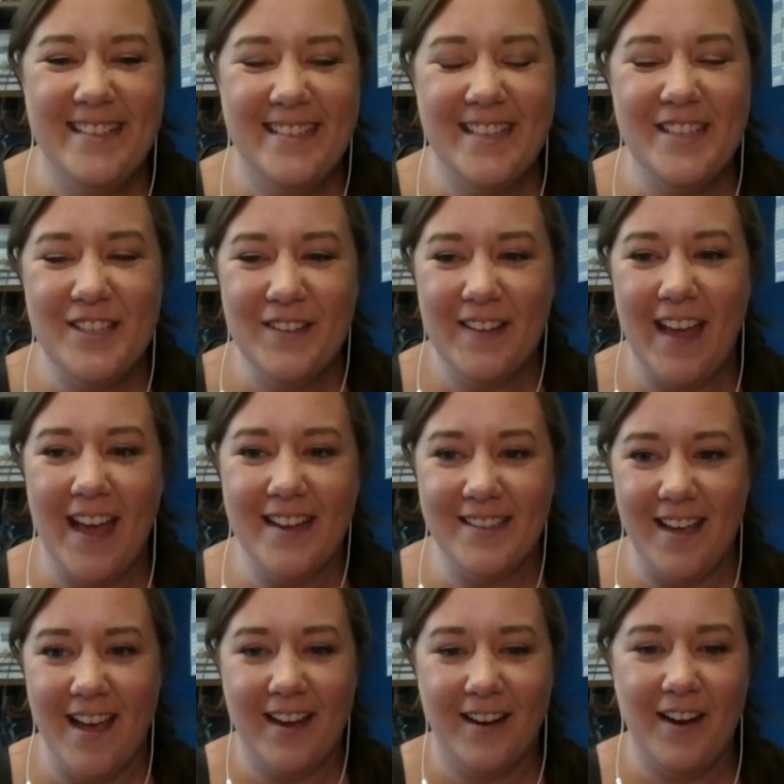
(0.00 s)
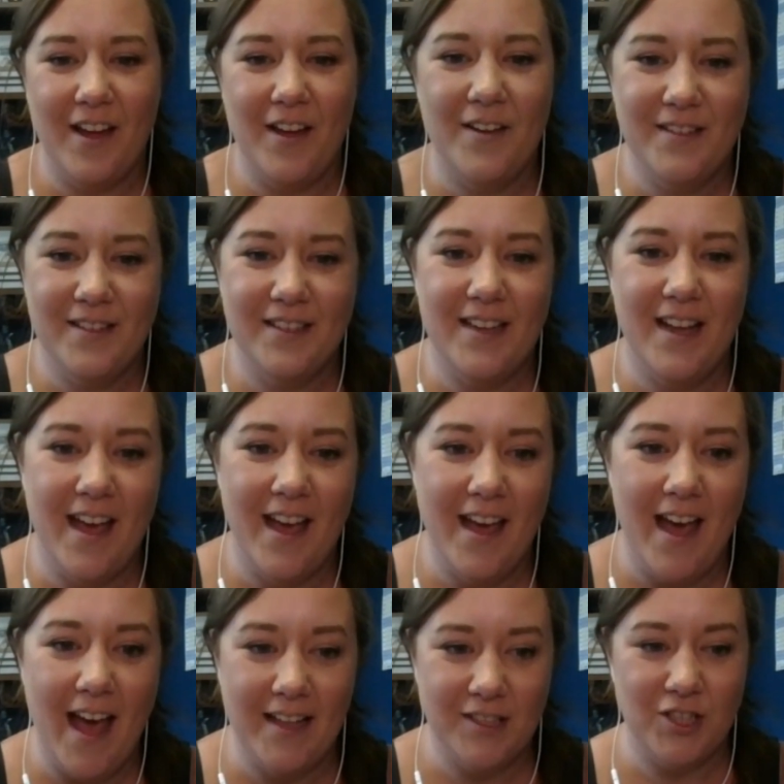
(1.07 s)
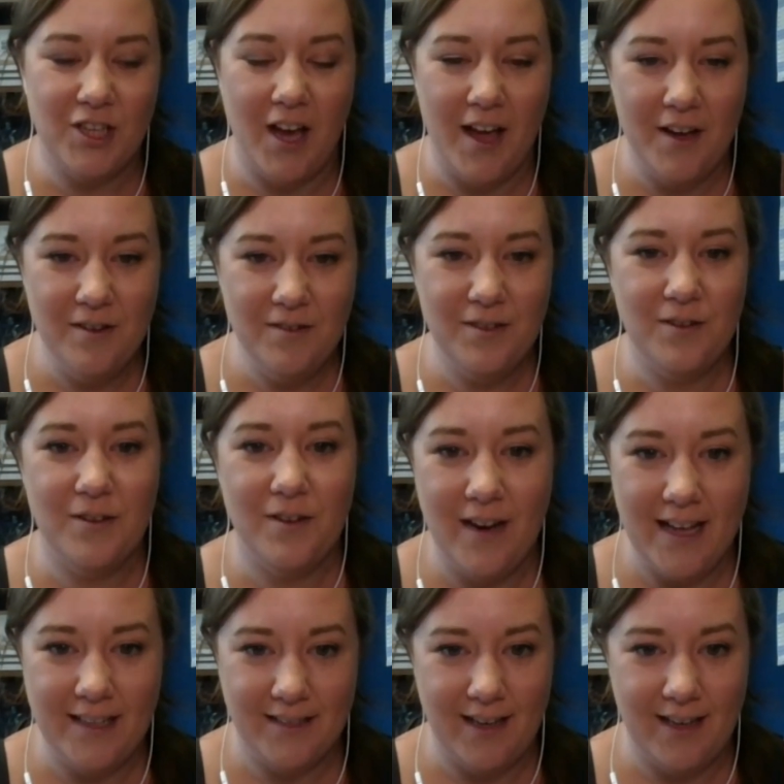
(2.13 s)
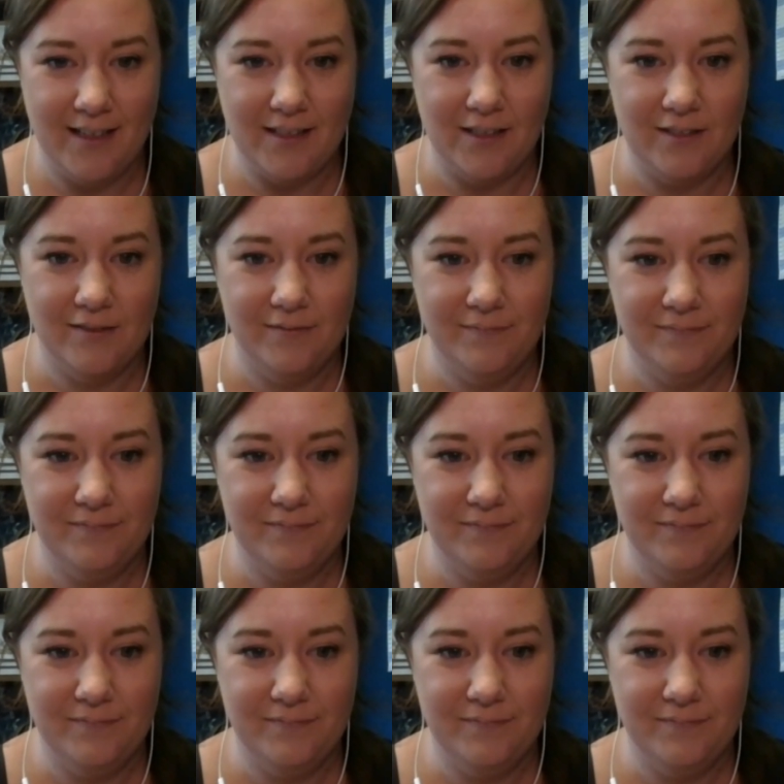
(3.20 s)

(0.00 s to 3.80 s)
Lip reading: Did you get diagnosed as a child or as an adult?